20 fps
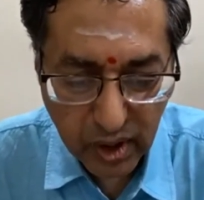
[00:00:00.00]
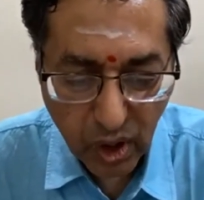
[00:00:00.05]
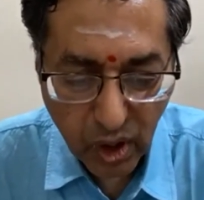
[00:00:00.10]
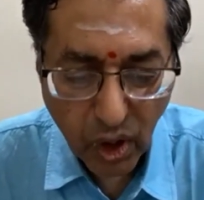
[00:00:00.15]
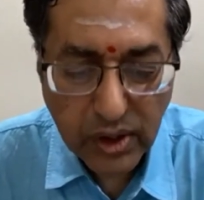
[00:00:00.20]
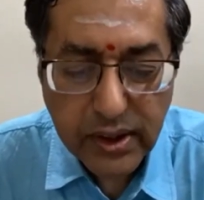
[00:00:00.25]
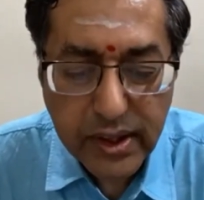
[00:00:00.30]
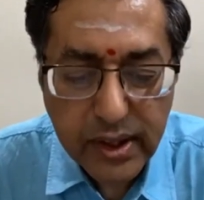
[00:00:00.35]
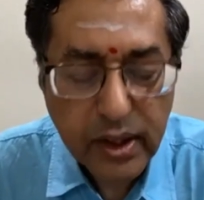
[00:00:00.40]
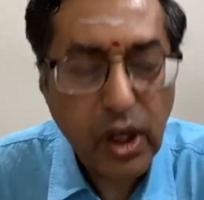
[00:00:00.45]

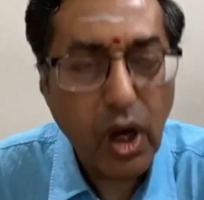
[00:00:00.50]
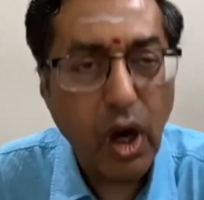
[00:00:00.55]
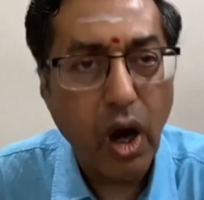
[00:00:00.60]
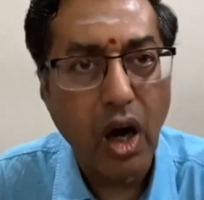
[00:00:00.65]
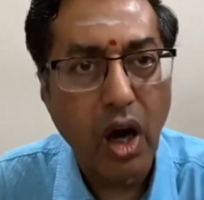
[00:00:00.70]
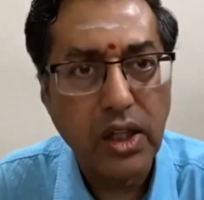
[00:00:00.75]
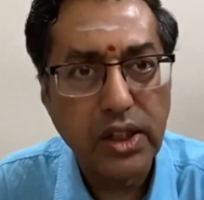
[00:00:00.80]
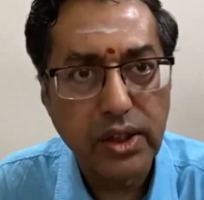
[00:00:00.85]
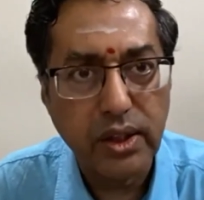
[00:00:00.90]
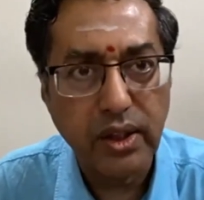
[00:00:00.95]
On the
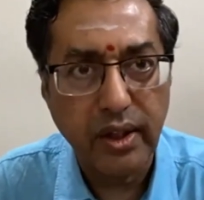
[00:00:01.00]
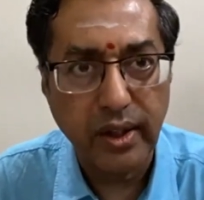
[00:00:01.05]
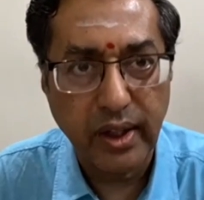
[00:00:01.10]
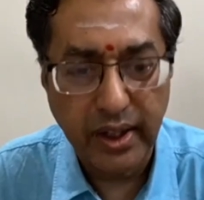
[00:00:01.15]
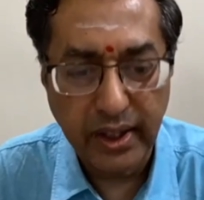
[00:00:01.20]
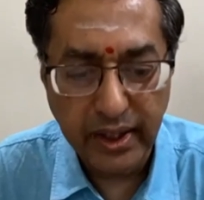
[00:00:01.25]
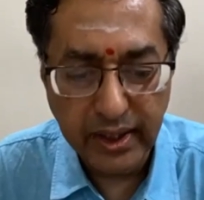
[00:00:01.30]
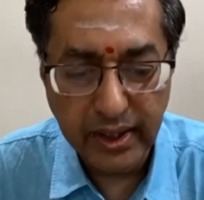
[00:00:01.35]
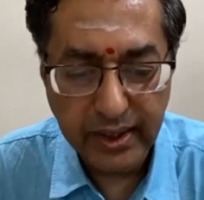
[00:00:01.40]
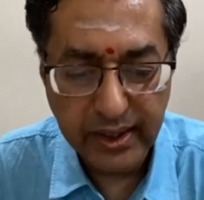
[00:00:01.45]

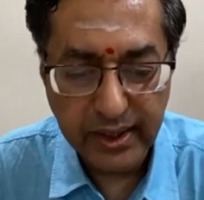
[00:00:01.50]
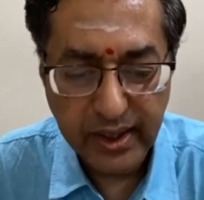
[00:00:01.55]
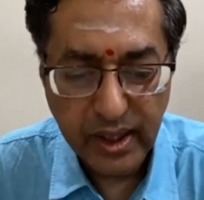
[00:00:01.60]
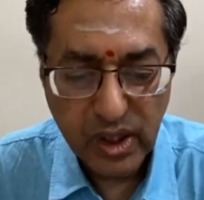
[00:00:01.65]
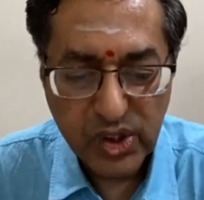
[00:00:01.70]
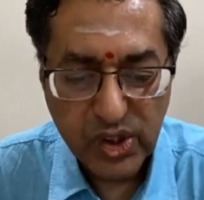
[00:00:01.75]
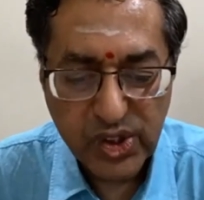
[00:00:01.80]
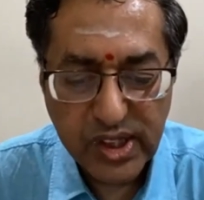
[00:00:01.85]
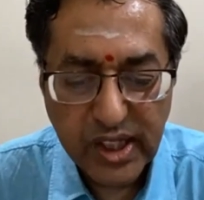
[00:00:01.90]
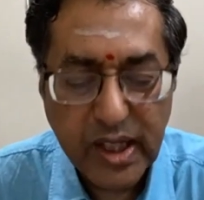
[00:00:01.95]
contrary,
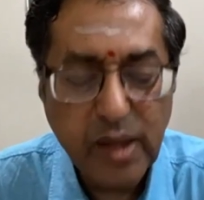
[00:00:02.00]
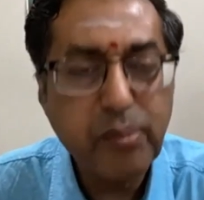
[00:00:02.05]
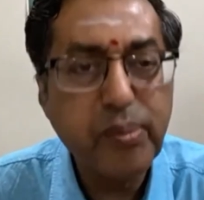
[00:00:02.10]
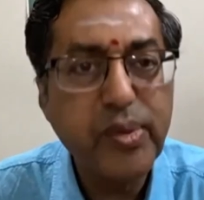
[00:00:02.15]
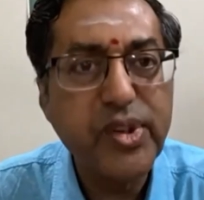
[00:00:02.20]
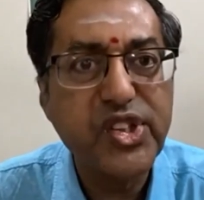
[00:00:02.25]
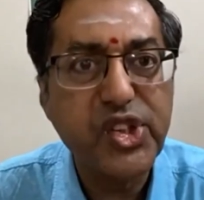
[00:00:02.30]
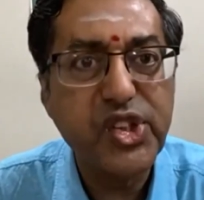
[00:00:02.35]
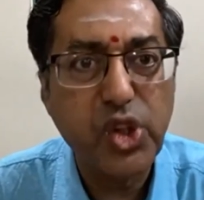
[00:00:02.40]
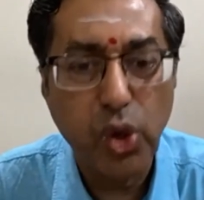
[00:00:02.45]
sleep
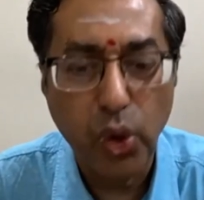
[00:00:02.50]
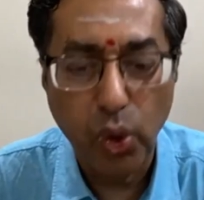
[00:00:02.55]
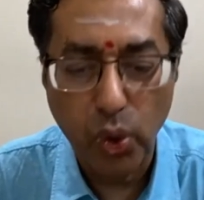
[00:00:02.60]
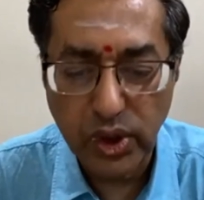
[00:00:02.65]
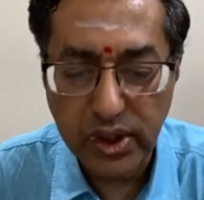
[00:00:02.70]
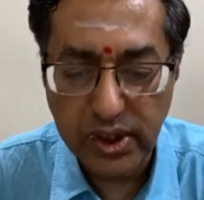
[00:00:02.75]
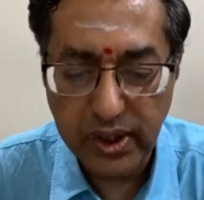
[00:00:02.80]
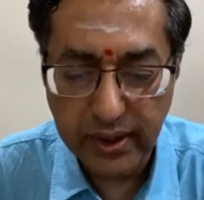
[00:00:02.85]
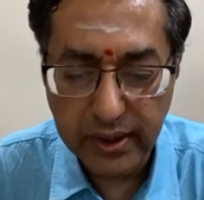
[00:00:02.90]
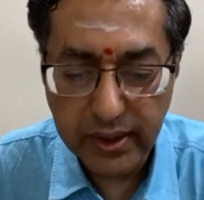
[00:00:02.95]
is
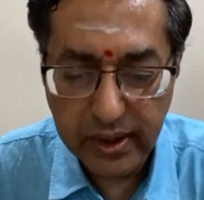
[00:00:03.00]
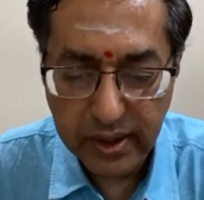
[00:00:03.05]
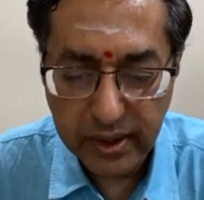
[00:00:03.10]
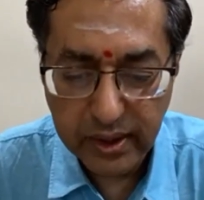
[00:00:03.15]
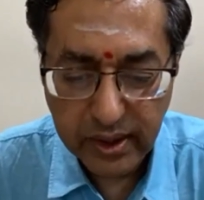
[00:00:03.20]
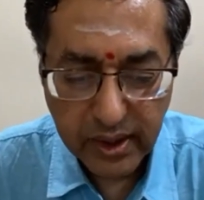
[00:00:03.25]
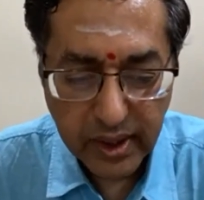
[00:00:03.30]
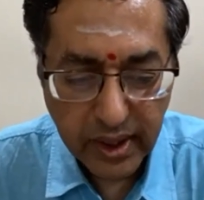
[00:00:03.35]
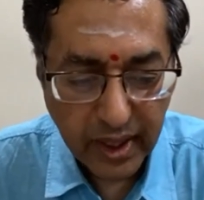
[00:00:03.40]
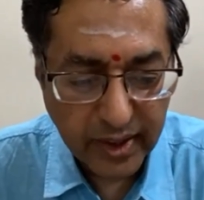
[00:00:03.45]
quoted
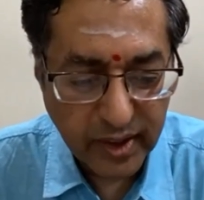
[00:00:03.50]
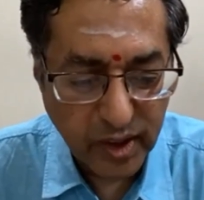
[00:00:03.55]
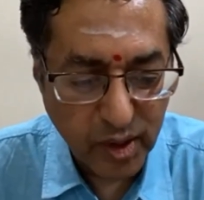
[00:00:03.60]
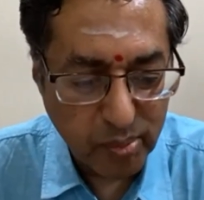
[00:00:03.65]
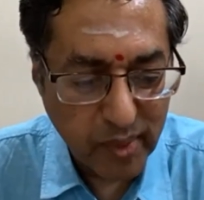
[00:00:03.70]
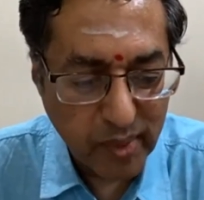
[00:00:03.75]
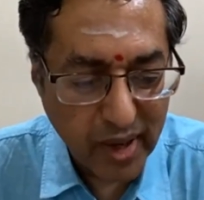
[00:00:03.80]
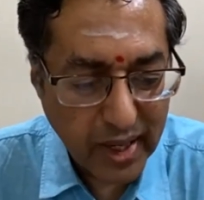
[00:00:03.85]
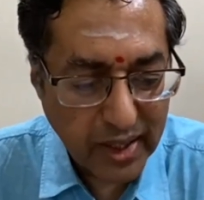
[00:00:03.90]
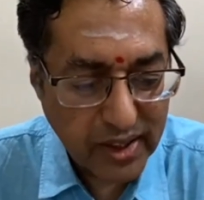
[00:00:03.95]
and the
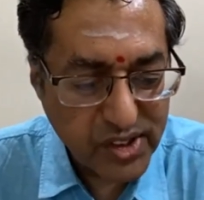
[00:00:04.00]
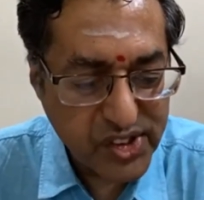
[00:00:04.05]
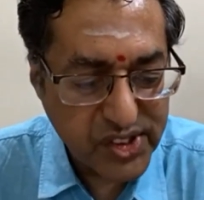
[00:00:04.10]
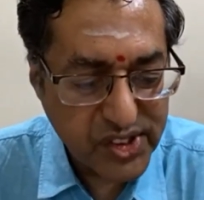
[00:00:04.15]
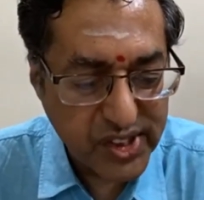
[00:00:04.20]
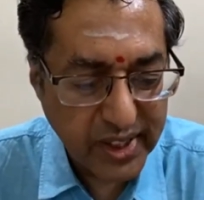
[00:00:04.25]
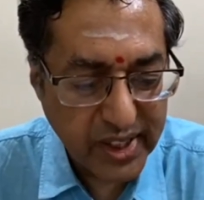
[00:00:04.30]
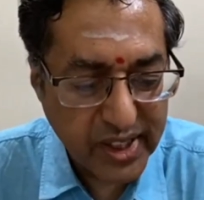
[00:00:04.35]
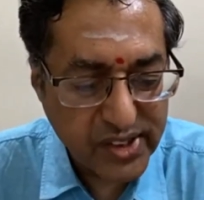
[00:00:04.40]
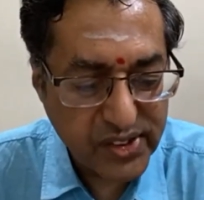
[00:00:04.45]
man
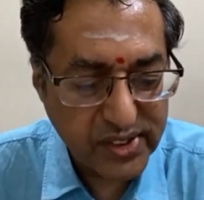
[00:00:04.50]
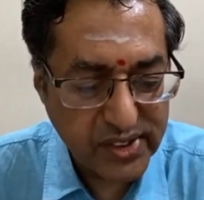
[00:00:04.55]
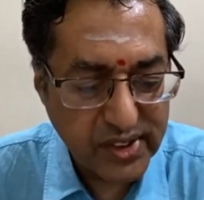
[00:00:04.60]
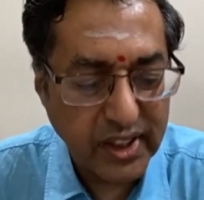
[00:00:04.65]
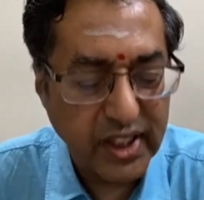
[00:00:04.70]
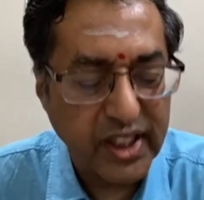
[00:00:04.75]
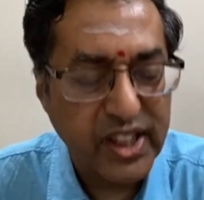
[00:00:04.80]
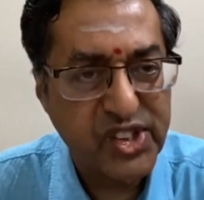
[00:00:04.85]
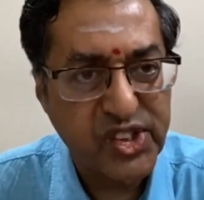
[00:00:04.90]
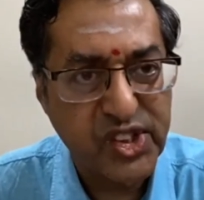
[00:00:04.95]
says
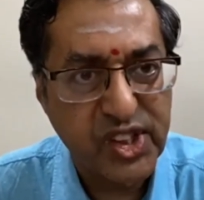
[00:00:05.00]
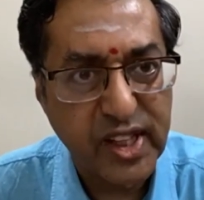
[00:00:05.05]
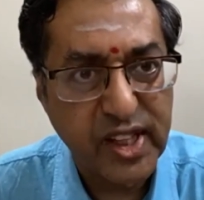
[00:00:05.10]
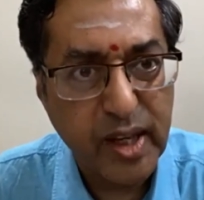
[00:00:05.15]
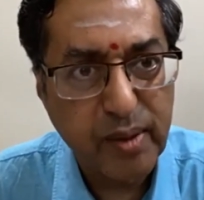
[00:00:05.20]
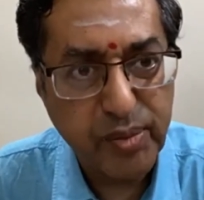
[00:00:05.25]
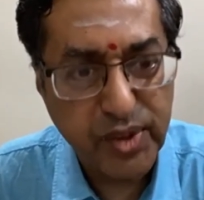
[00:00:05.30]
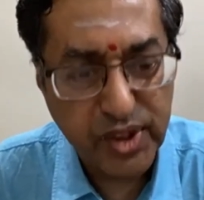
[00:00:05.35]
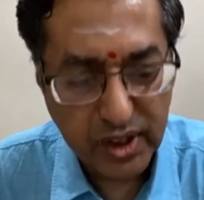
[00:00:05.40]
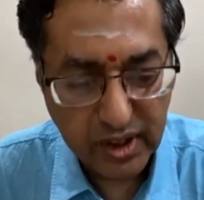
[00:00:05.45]
that he
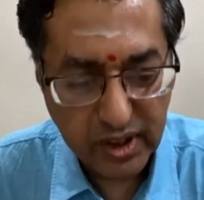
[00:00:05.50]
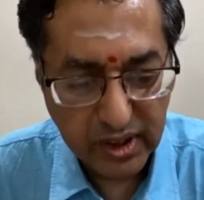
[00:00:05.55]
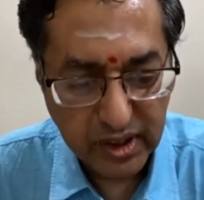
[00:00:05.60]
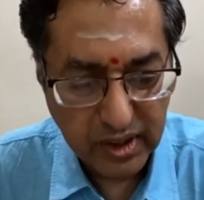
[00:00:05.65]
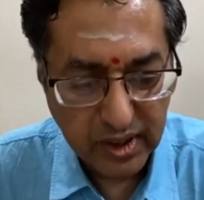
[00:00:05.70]
slept